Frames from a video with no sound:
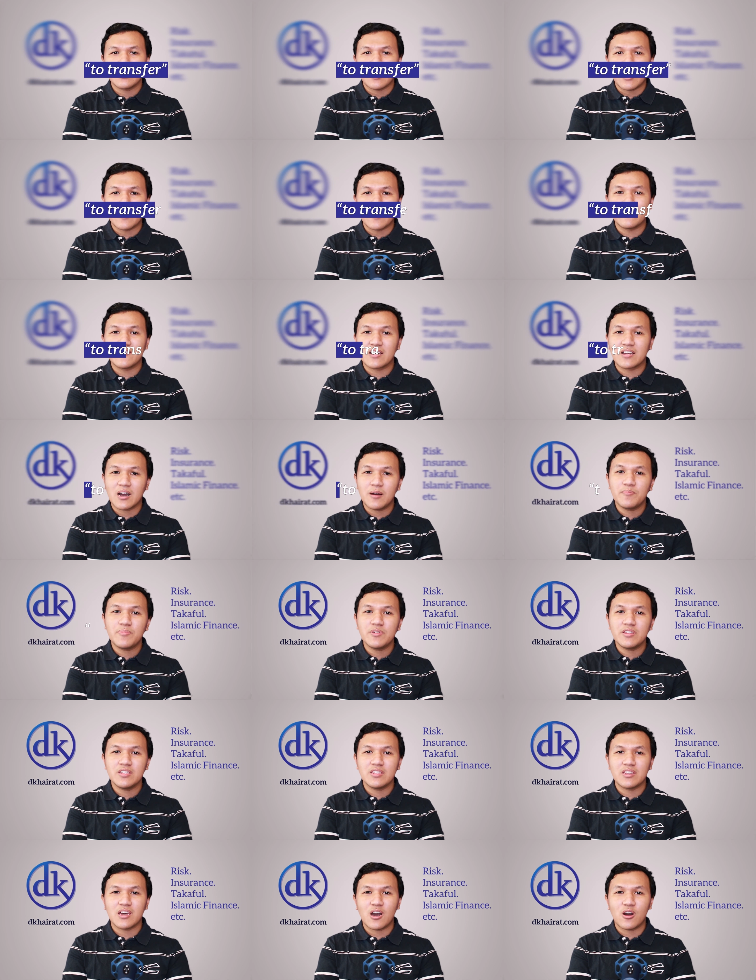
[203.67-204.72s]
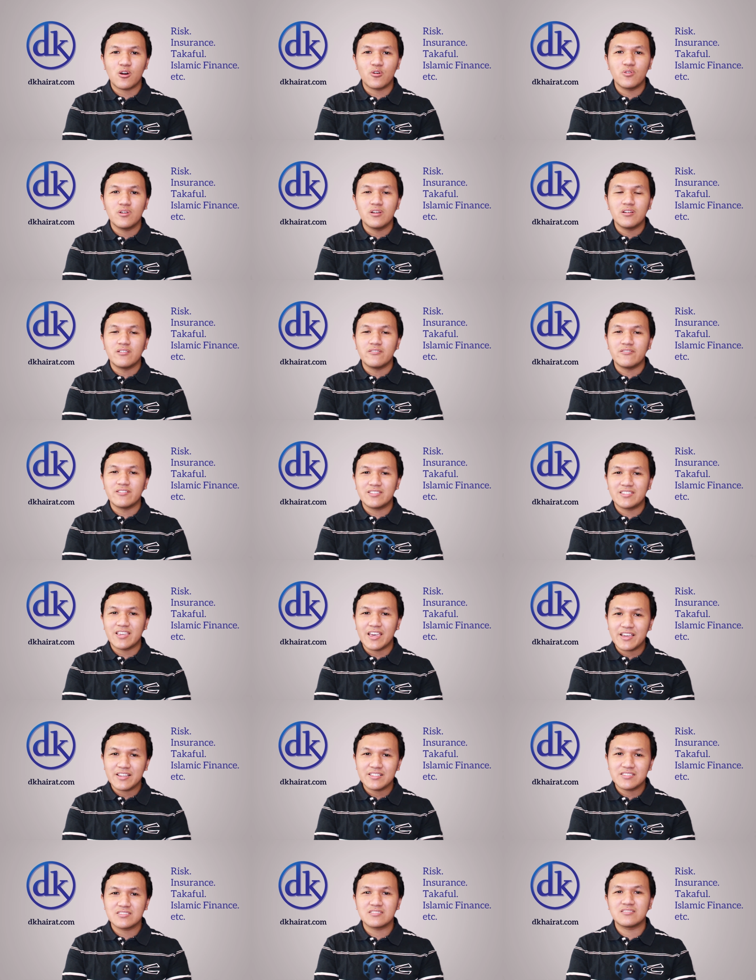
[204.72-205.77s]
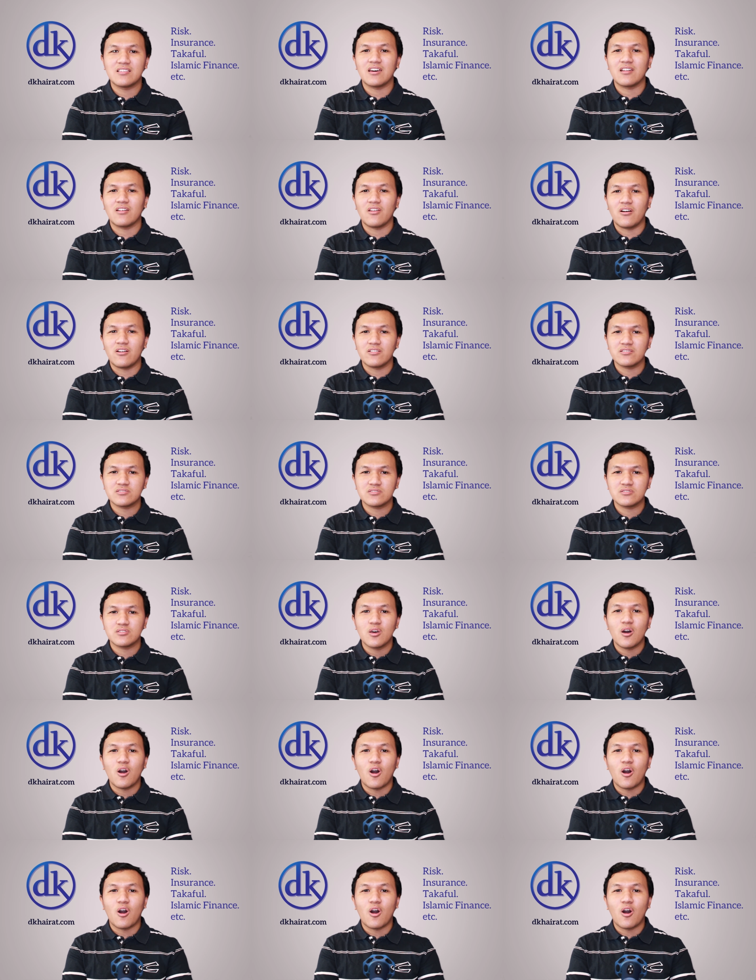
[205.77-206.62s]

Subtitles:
and the company now retains that loss